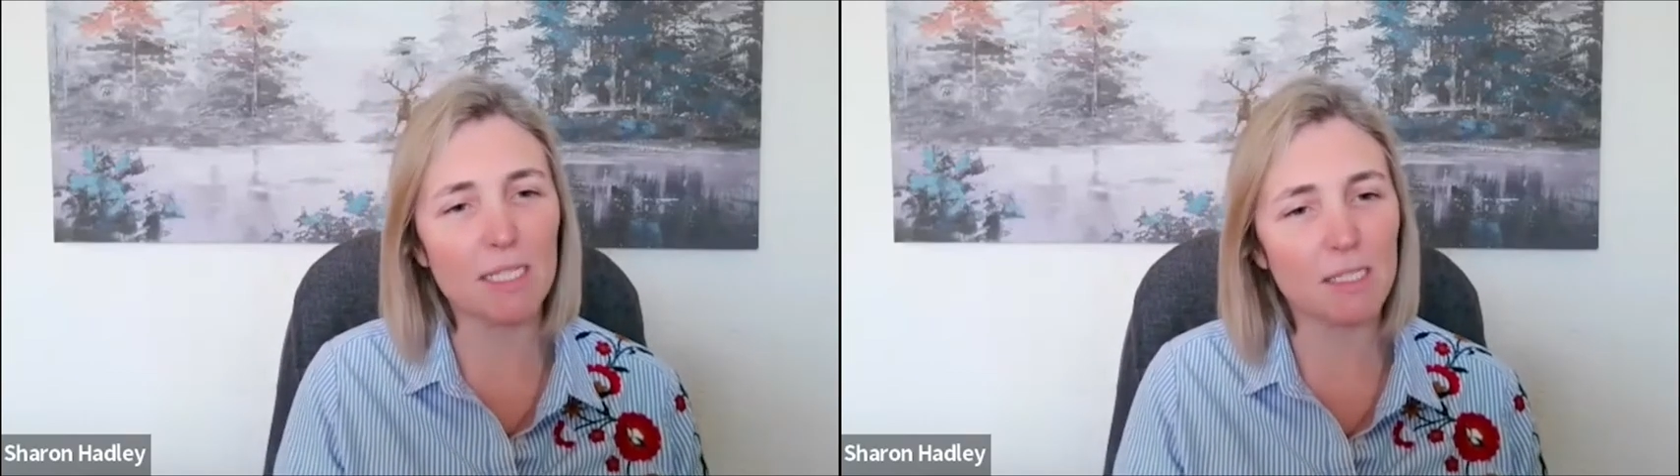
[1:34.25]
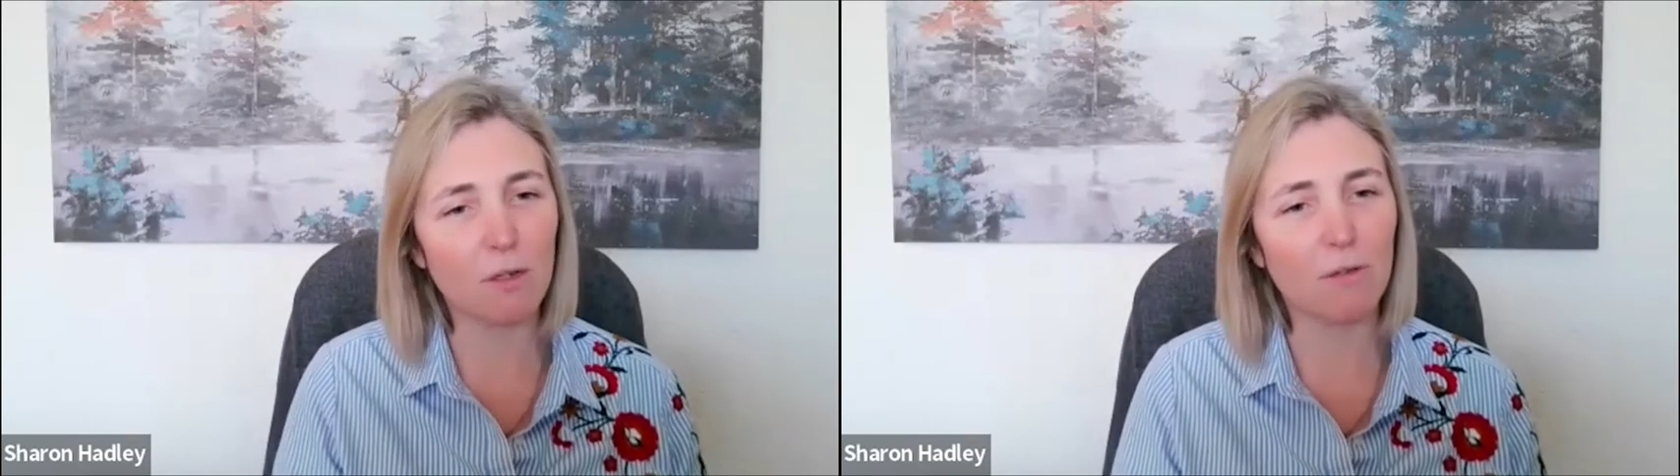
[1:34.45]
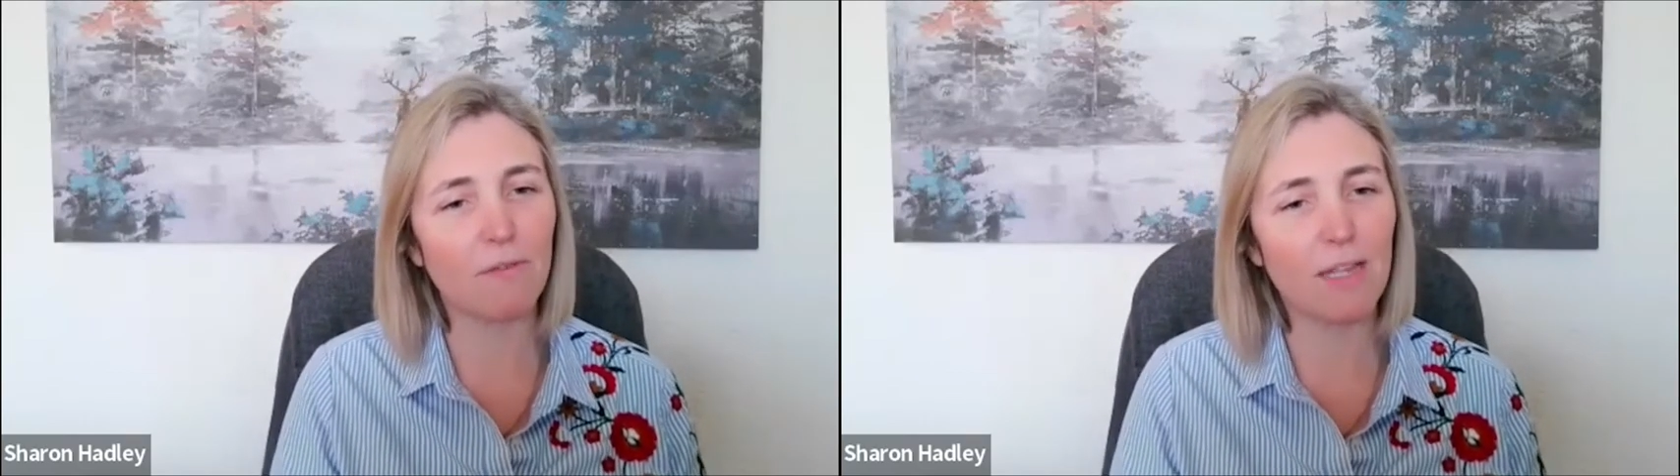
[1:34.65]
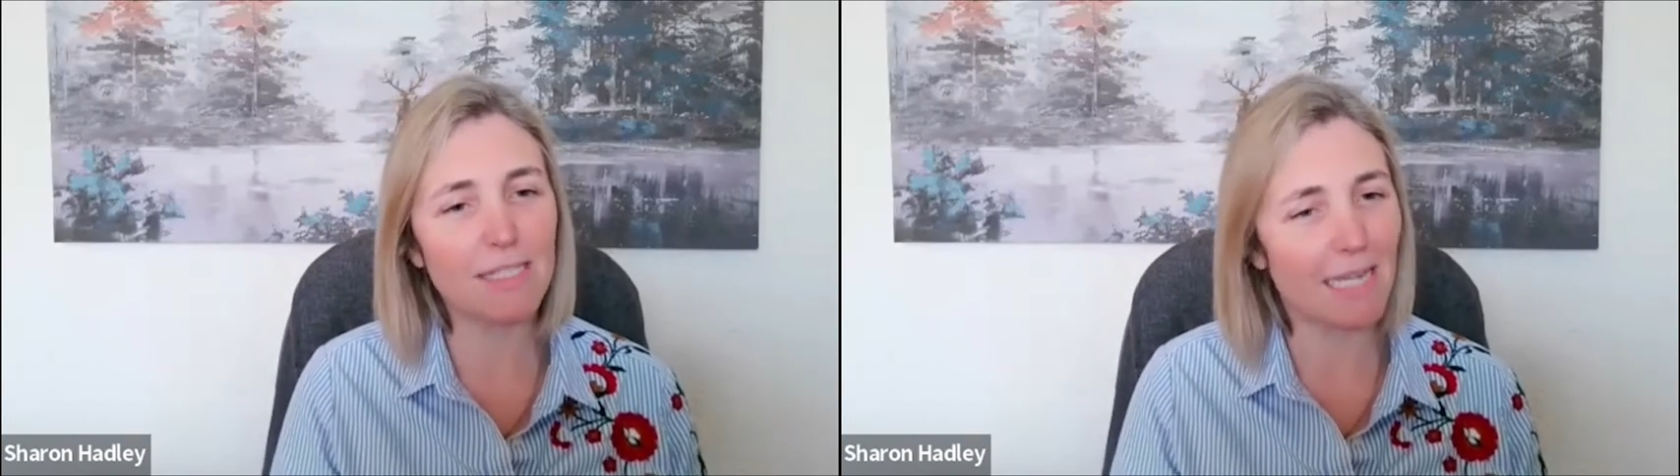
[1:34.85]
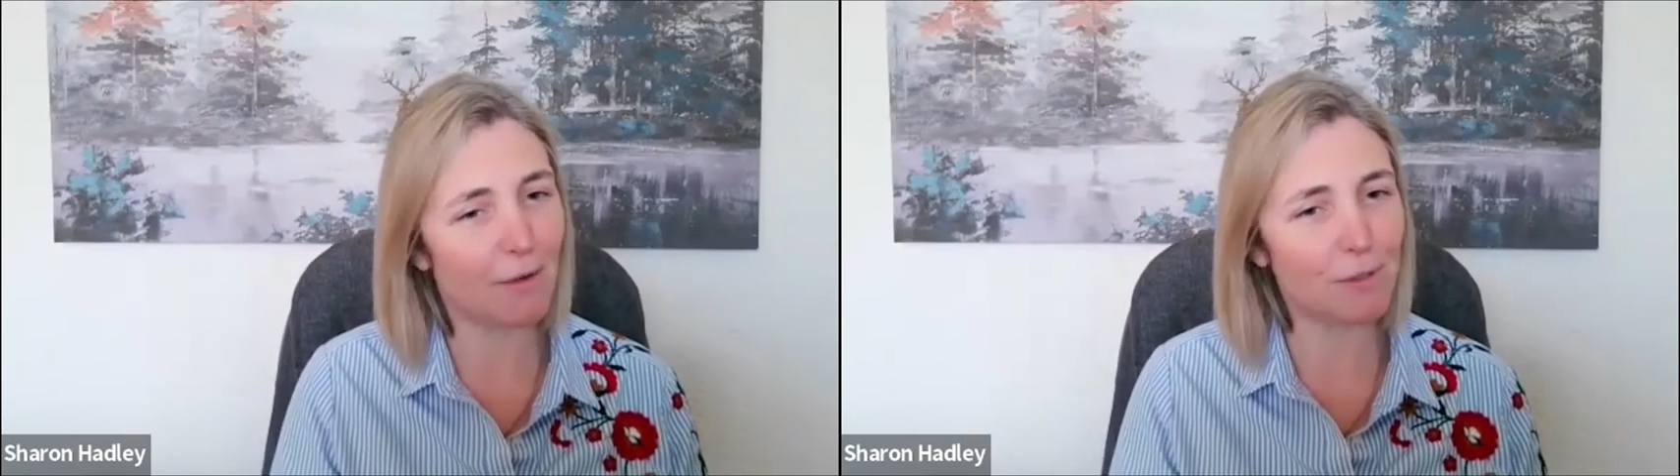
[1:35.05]
So it feels
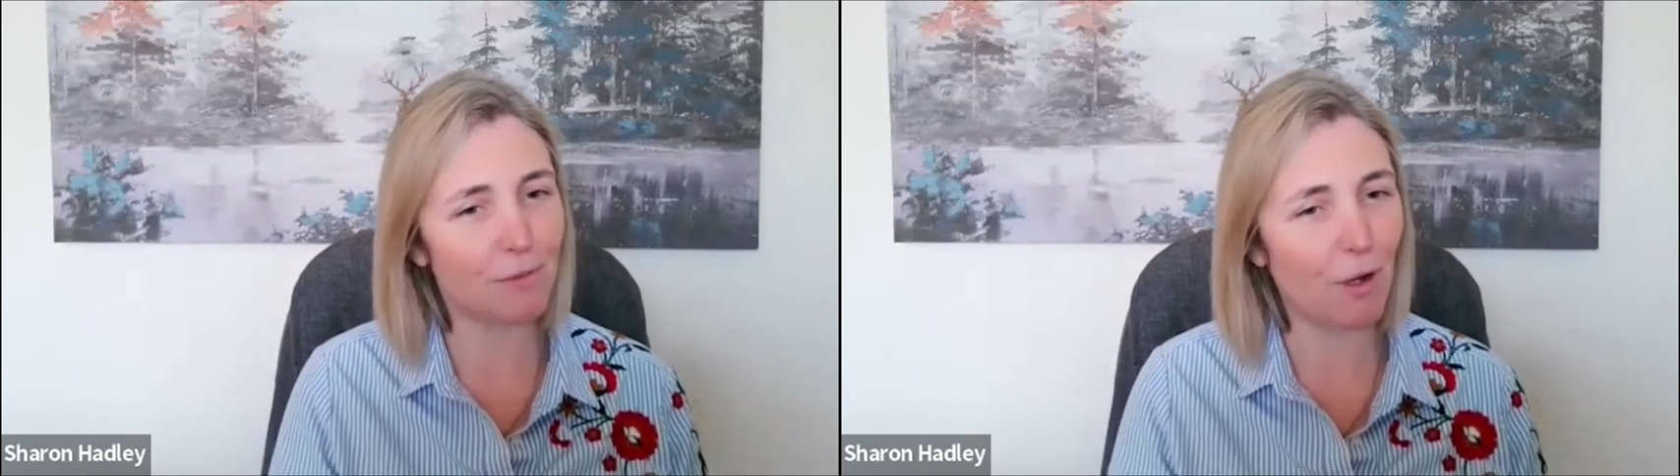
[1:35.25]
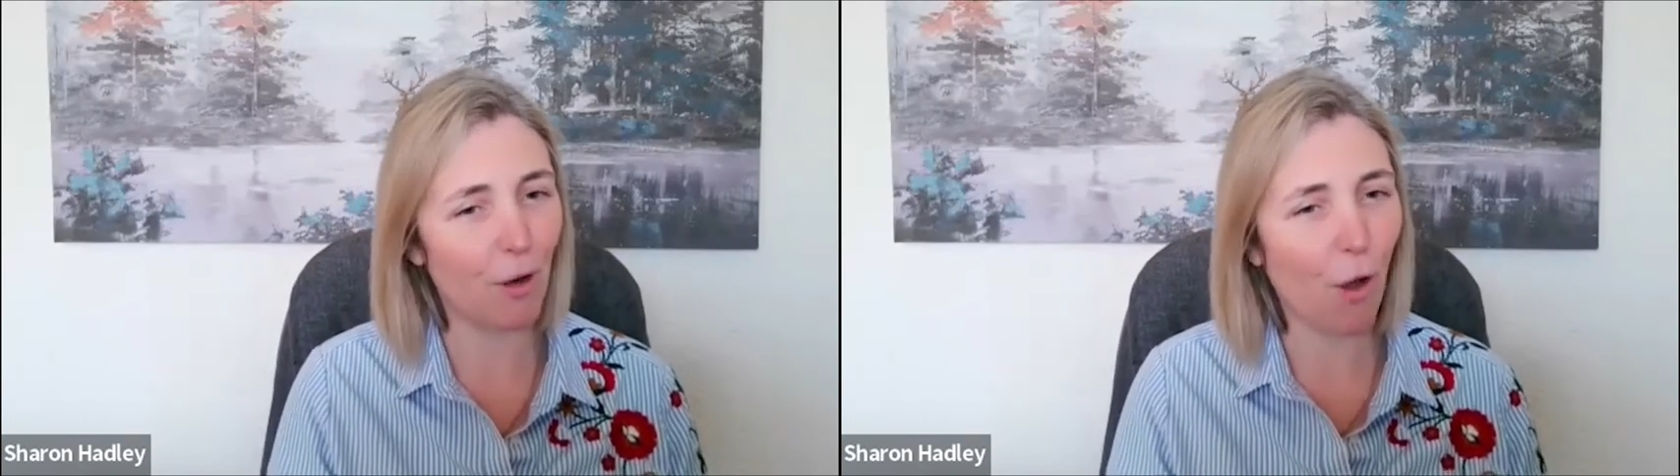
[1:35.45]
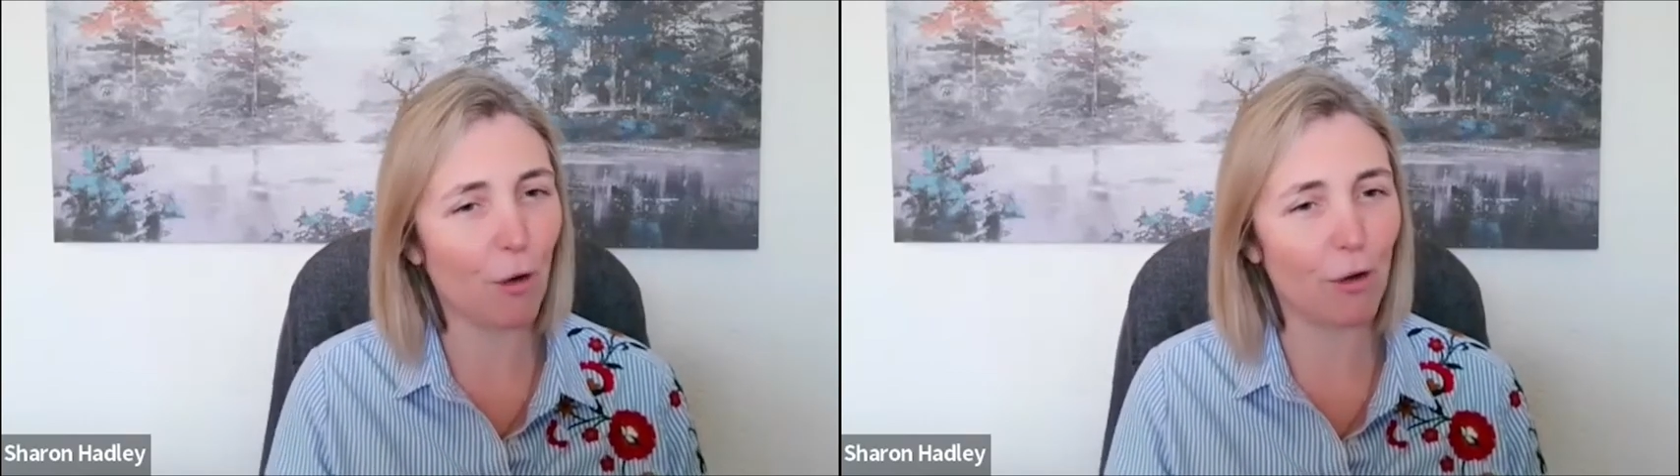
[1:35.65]
like it was a long,